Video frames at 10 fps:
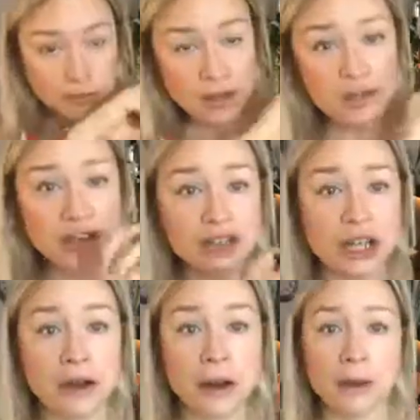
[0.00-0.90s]
that's
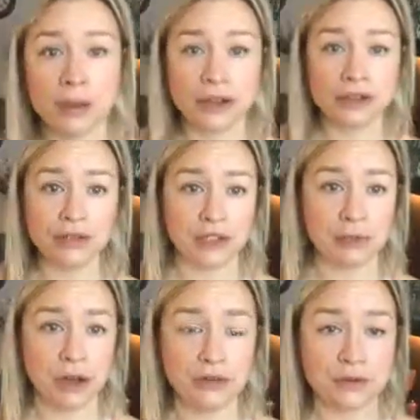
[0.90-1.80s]
it. I will post the
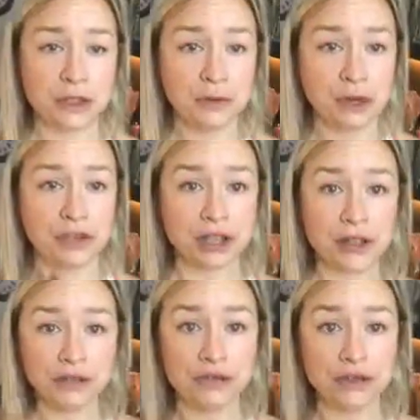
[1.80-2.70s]
recipe afterwards, but it was
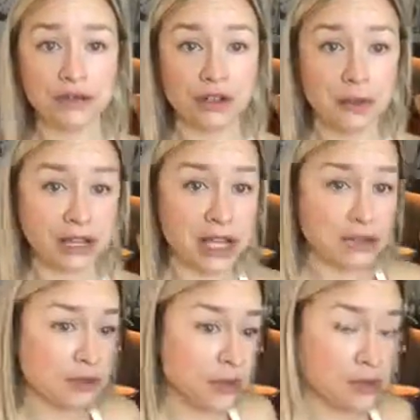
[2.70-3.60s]
150 grams of
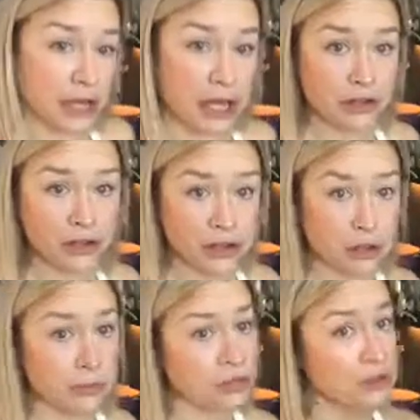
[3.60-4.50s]
hazelnuts. You can use
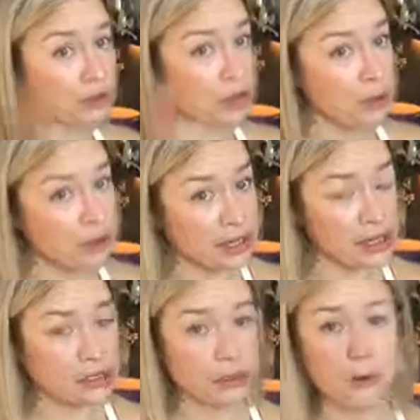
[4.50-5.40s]
almonds or a
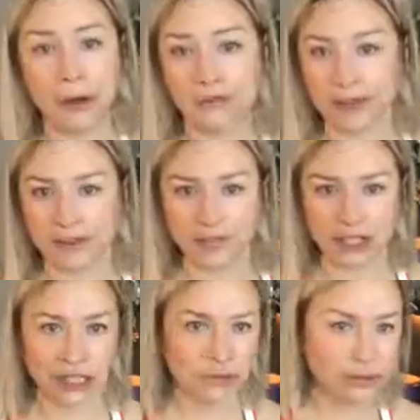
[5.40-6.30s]
combination, whatever you have in
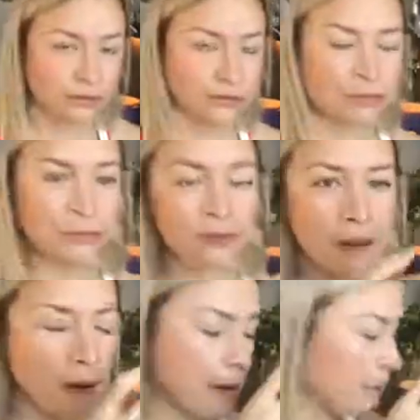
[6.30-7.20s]
the house.
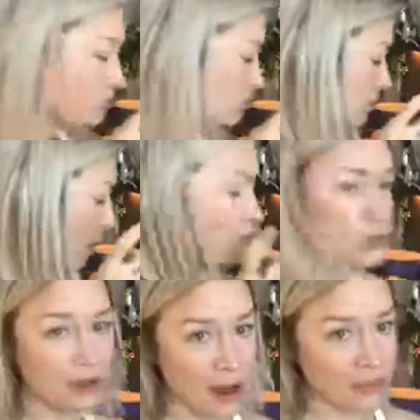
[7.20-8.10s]

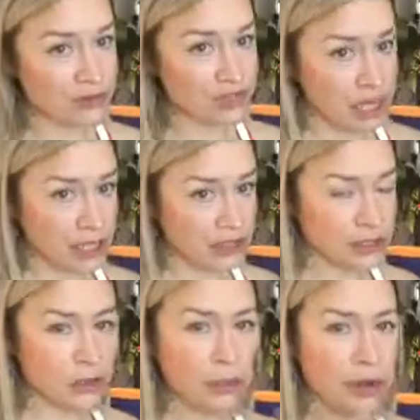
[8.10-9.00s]
100 grams of
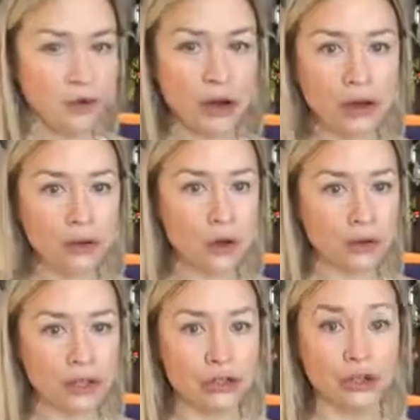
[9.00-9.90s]
dates, 1 whole
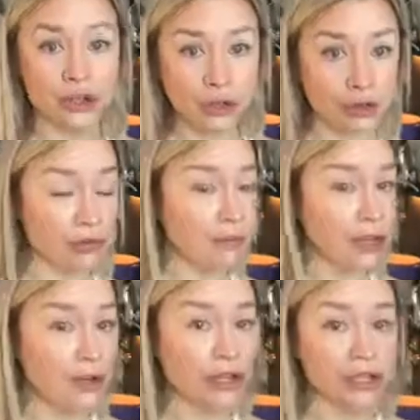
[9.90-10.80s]
orange, juice from
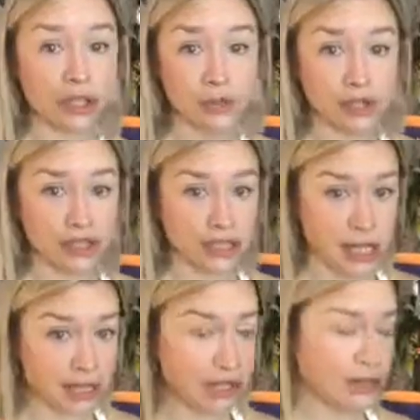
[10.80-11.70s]
the orange as well as the
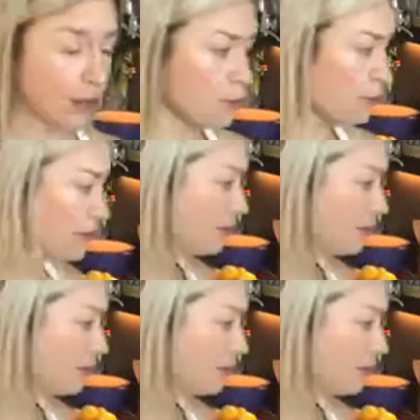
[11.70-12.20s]
zest, that all went